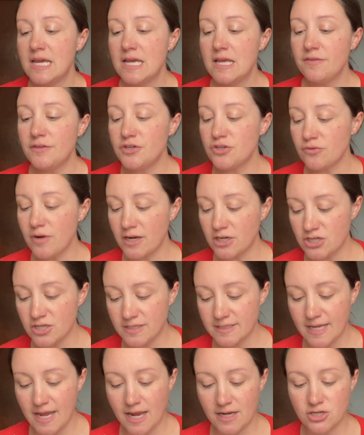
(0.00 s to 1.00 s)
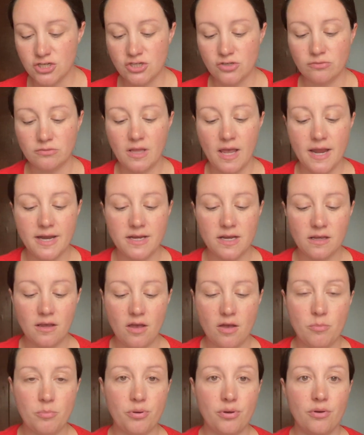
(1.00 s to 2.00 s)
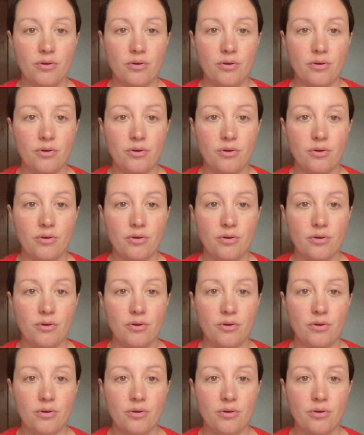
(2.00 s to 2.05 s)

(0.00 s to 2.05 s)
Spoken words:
the directions had you lining up